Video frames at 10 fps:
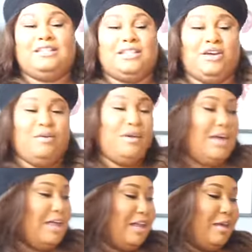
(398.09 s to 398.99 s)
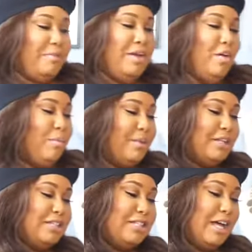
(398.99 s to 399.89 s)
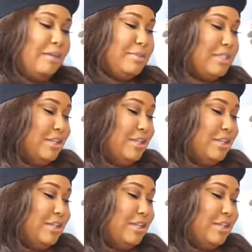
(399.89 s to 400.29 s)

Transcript: So let me open this up so